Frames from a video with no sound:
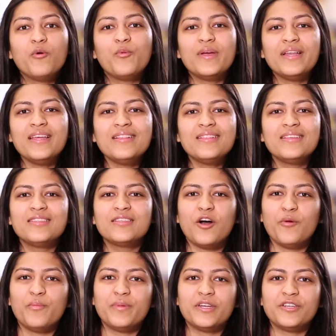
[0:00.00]
Winning this
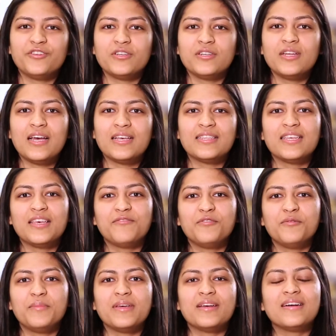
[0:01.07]
competition has
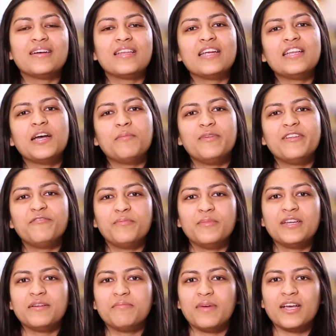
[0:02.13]
given me a great
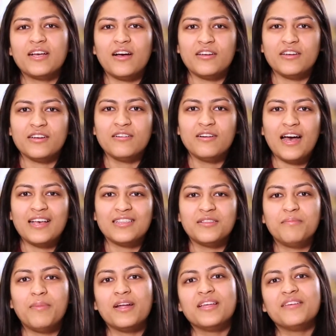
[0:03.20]
upliftment in my career
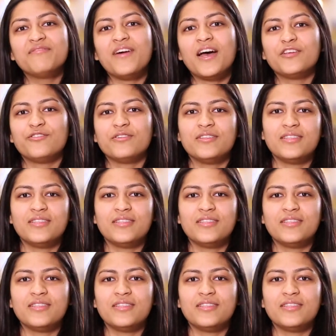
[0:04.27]
as a budding fashion